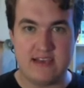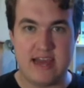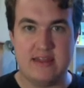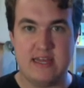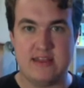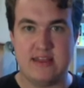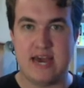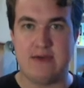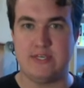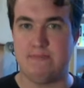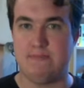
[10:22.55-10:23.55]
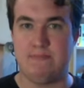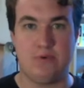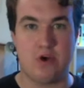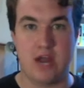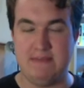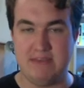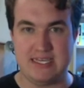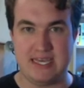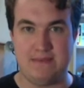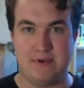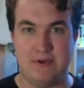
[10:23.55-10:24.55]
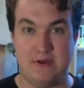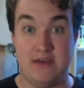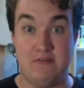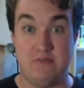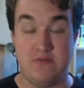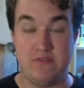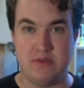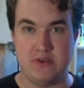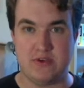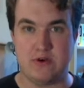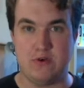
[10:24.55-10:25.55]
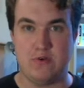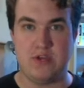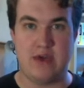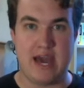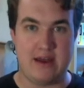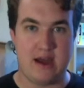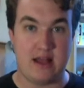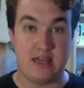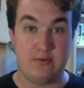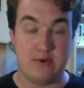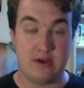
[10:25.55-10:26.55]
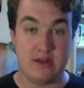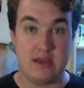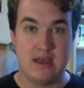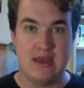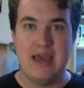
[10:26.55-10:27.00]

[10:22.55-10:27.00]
I think that that was a prime example of a movie musical where you had Hollywood